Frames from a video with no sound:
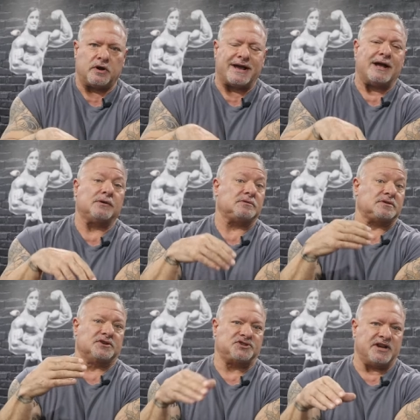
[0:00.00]

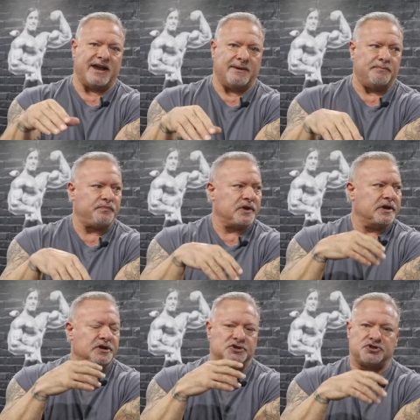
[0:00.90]
workout the same?
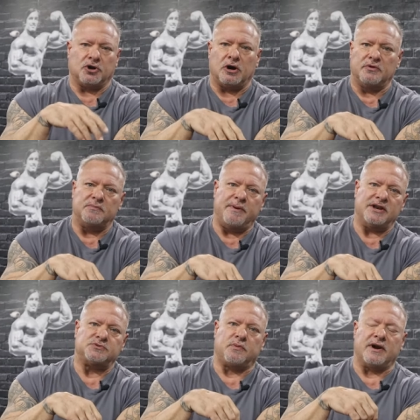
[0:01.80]
You start with
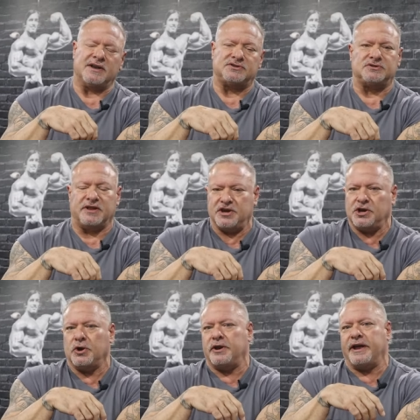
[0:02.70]
bench press, then
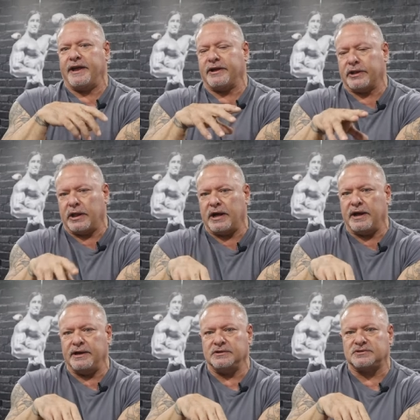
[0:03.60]
you go to
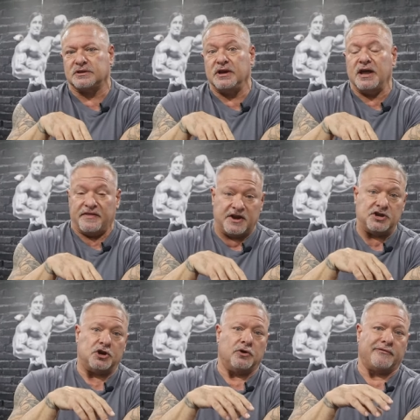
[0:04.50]
incline, and then
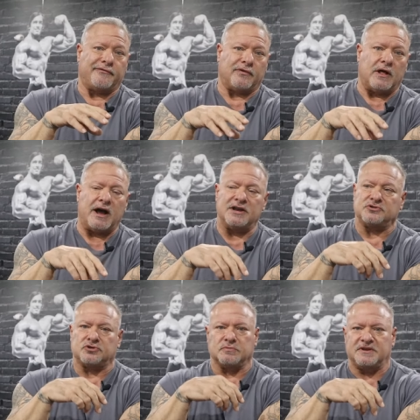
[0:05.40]
you go to flies
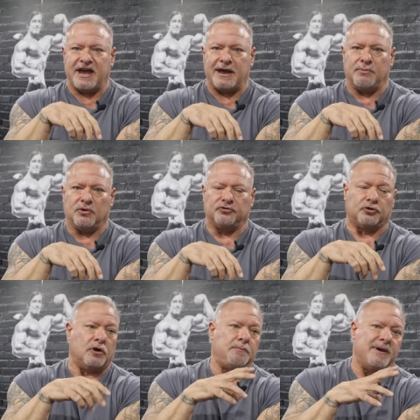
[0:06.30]
with some cables
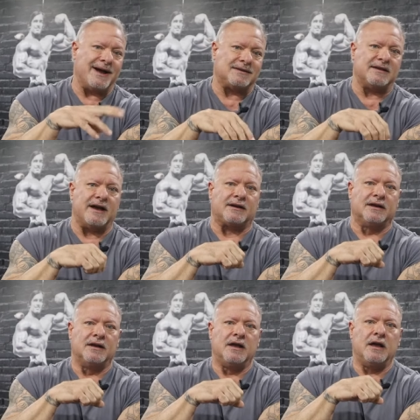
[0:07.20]
or a pec deck,
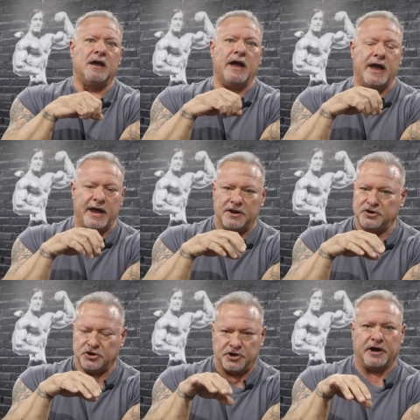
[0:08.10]

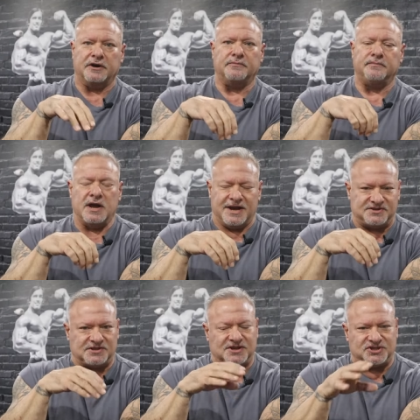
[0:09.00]
and you're done.
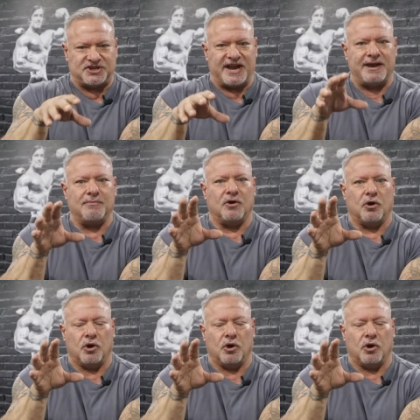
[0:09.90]
Is it the same